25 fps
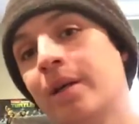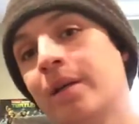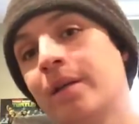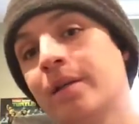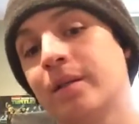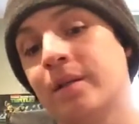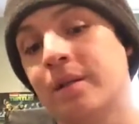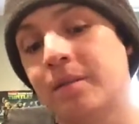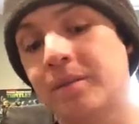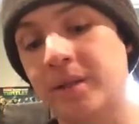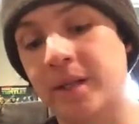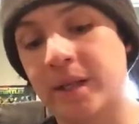
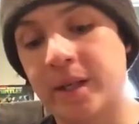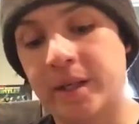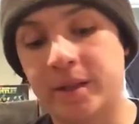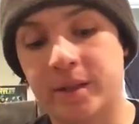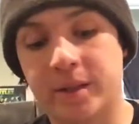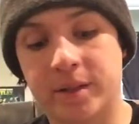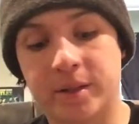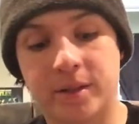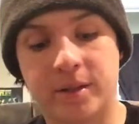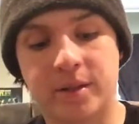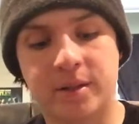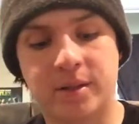So I'm glad
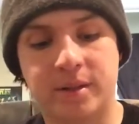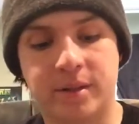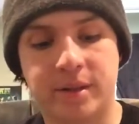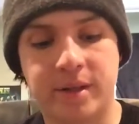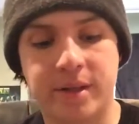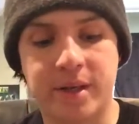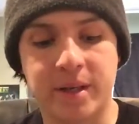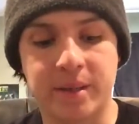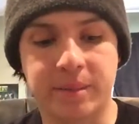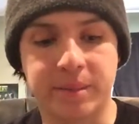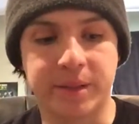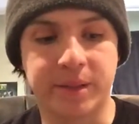his
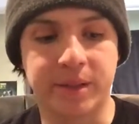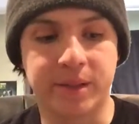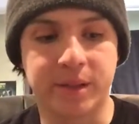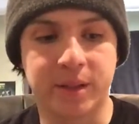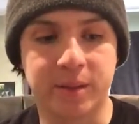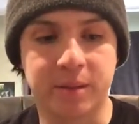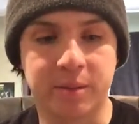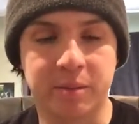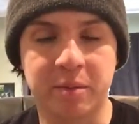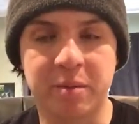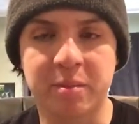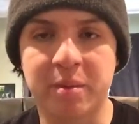hip doesn't
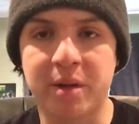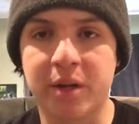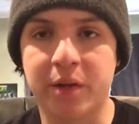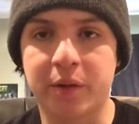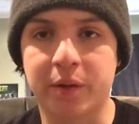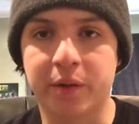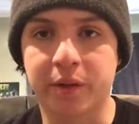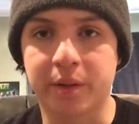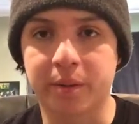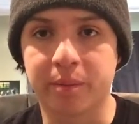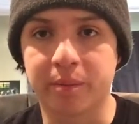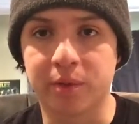seem to be
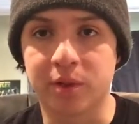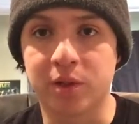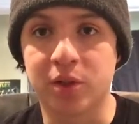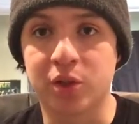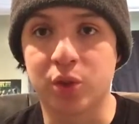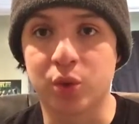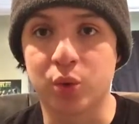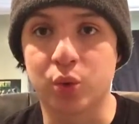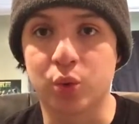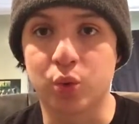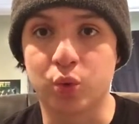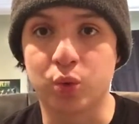bothering him
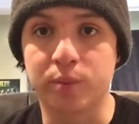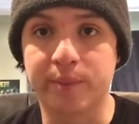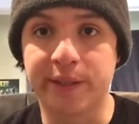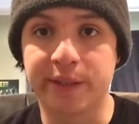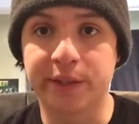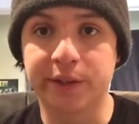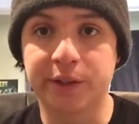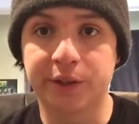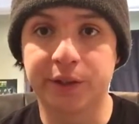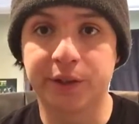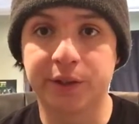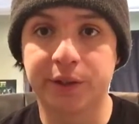too
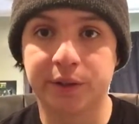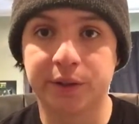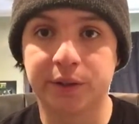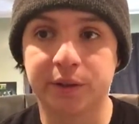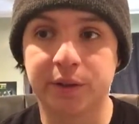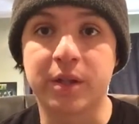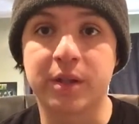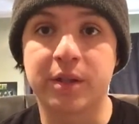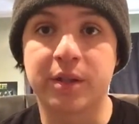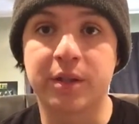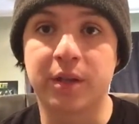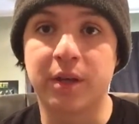much.
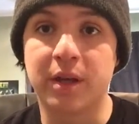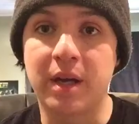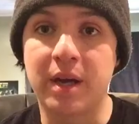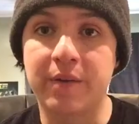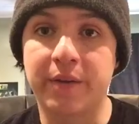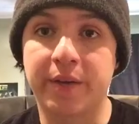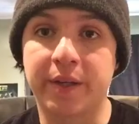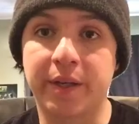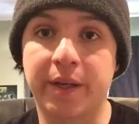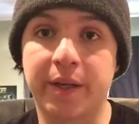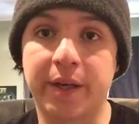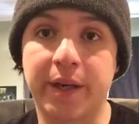Still
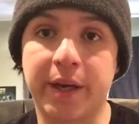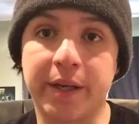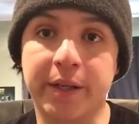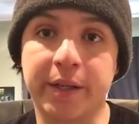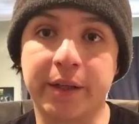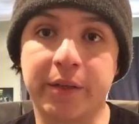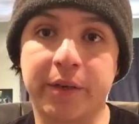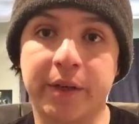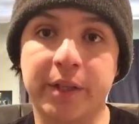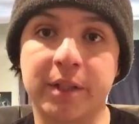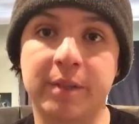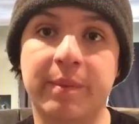haven't got any
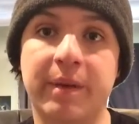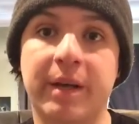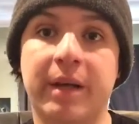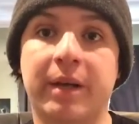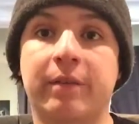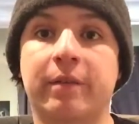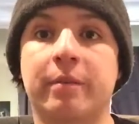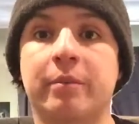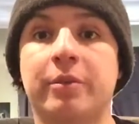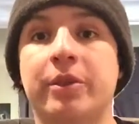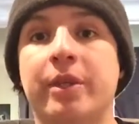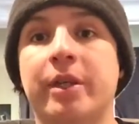grades
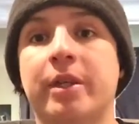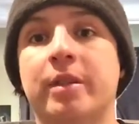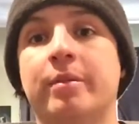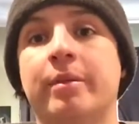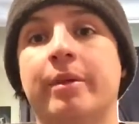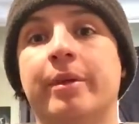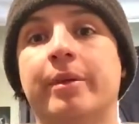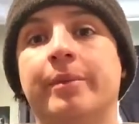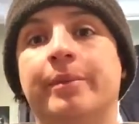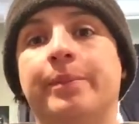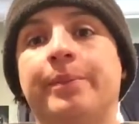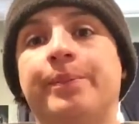back from
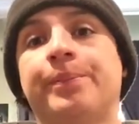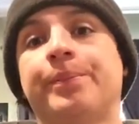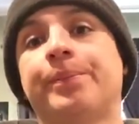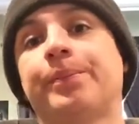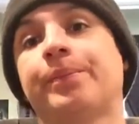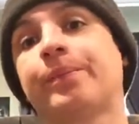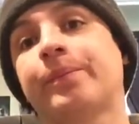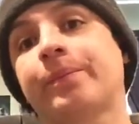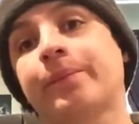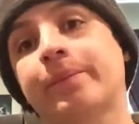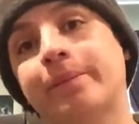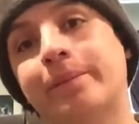Shakespeare.
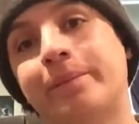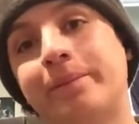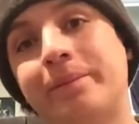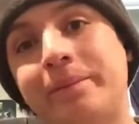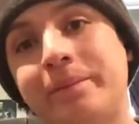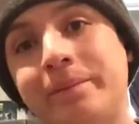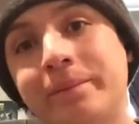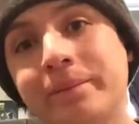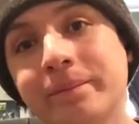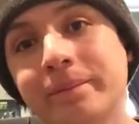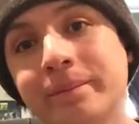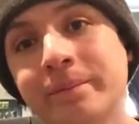
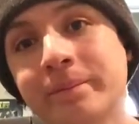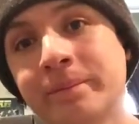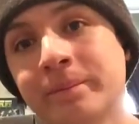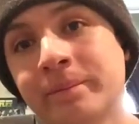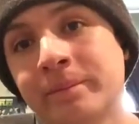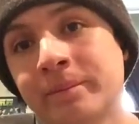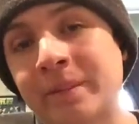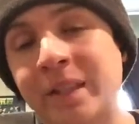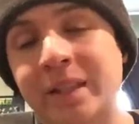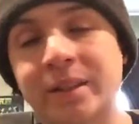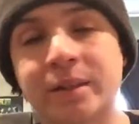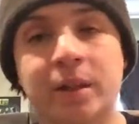
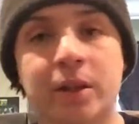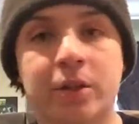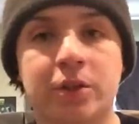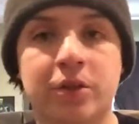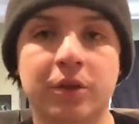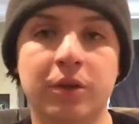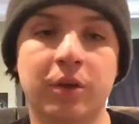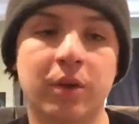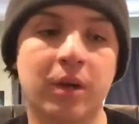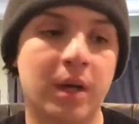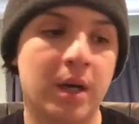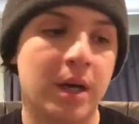That's not
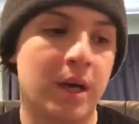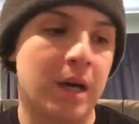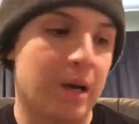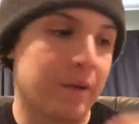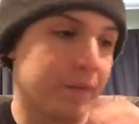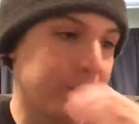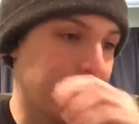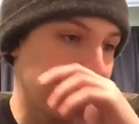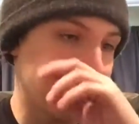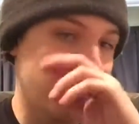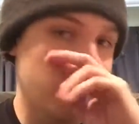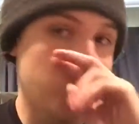true.
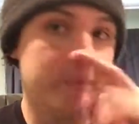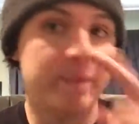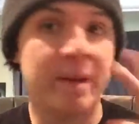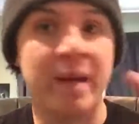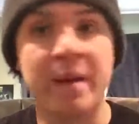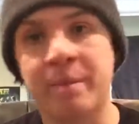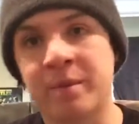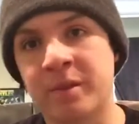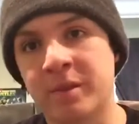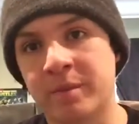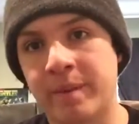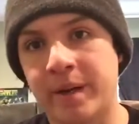I've gotten 2
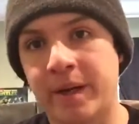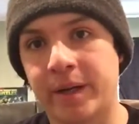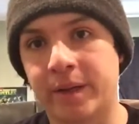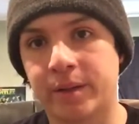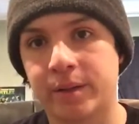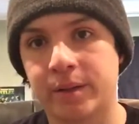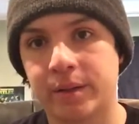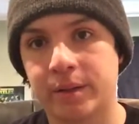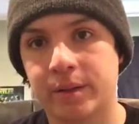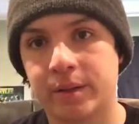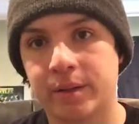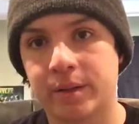papers
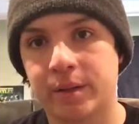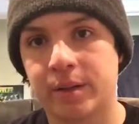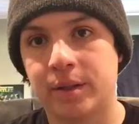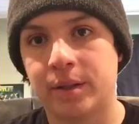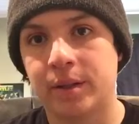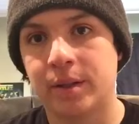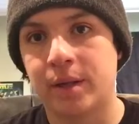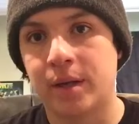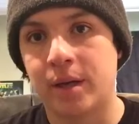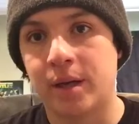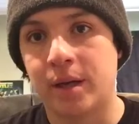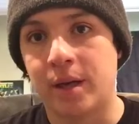back.
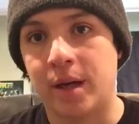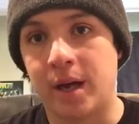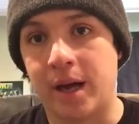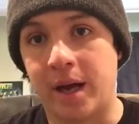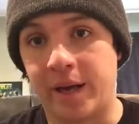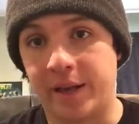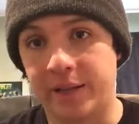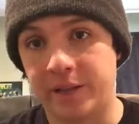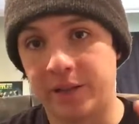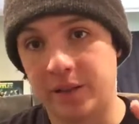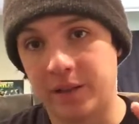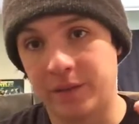
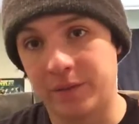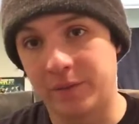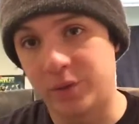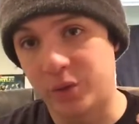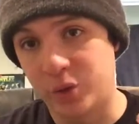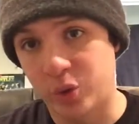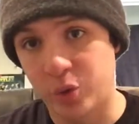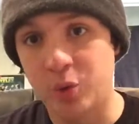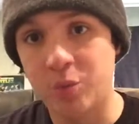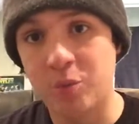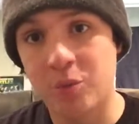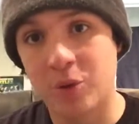I still have
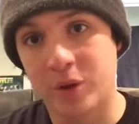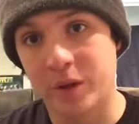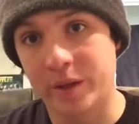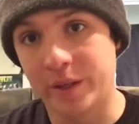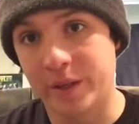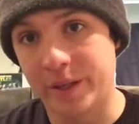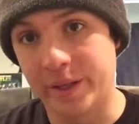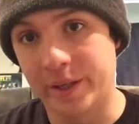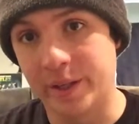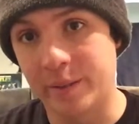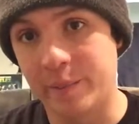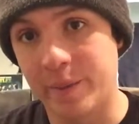2 more I
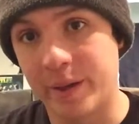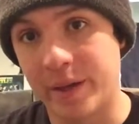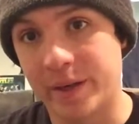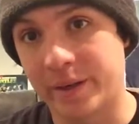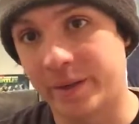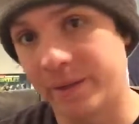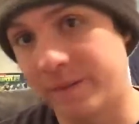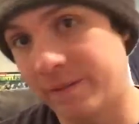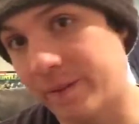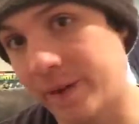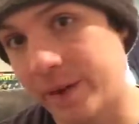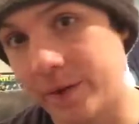need to get back
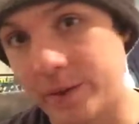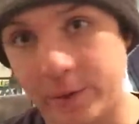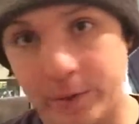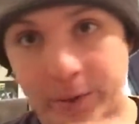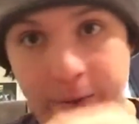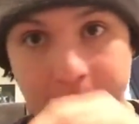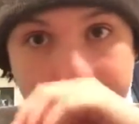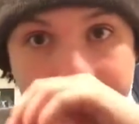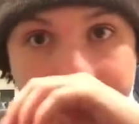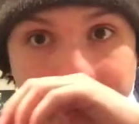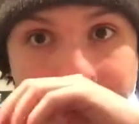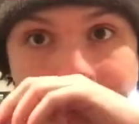in a final
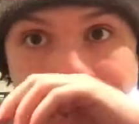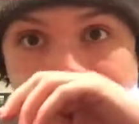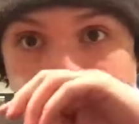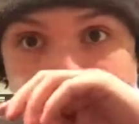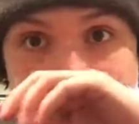grade.